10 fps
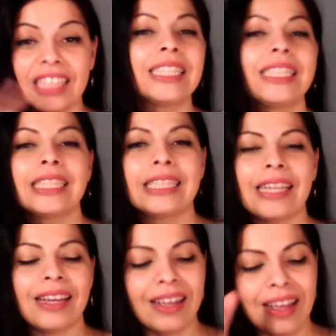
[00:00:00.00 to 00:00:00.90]
okay,
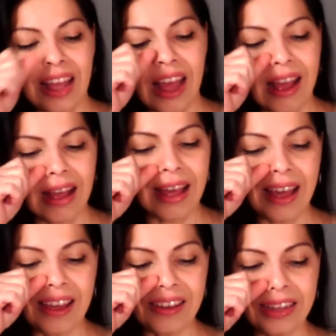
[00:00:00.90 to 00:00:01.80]
so
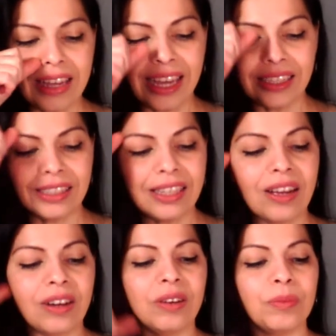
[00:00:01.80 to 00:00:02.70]
um,
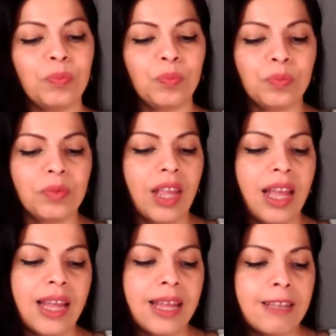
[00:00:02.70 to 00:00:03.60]
Mars
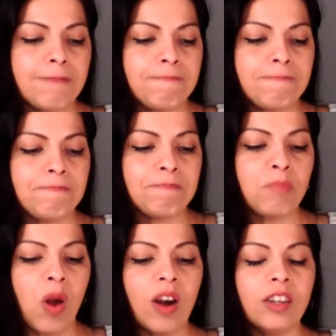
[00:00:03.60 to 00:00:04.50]
here, you have to be
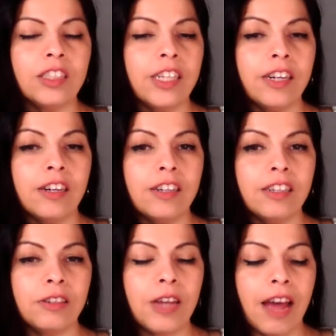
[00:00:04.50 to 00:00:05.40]

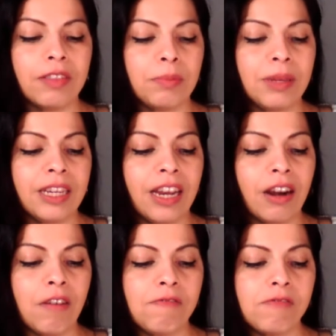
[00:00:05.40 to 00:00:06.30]
careful.
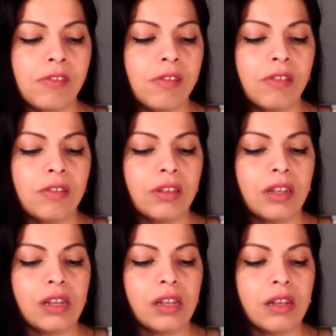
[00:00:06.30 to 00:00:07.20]

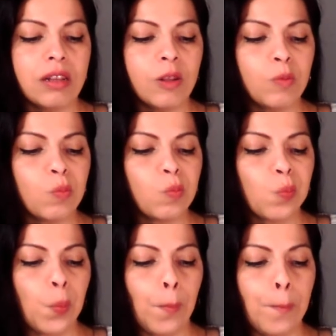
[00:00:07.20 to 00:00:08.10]
Um,
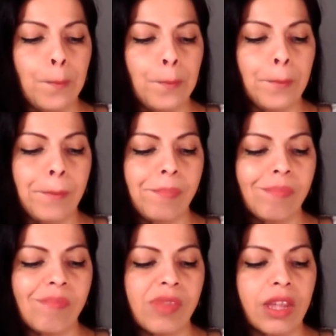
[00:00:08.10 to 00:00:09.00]
looks actually
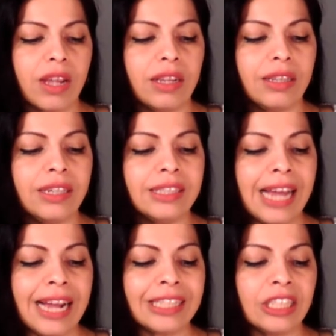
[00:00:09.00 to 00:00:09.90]
like pretty good
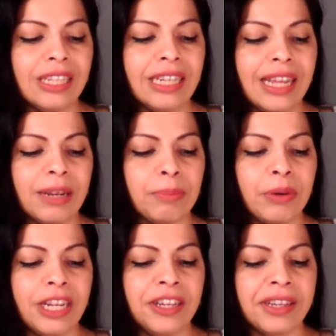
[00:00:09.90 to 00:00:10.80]
energy depending
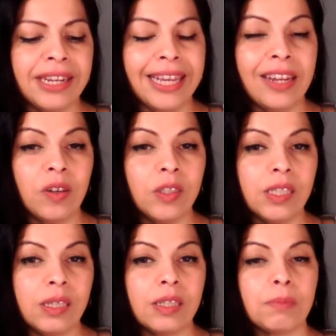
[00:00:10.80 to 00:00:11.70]
on your
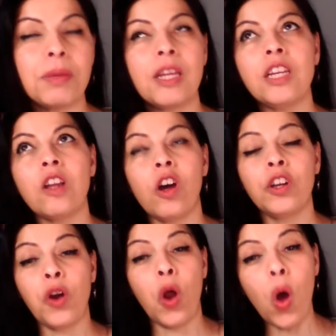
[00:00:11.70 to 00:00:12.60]
own birth
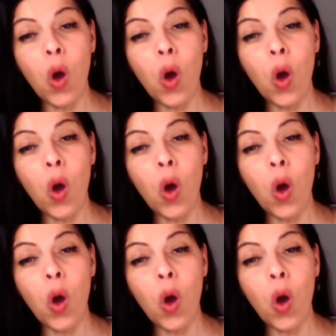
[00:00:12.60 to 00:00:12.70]
chart.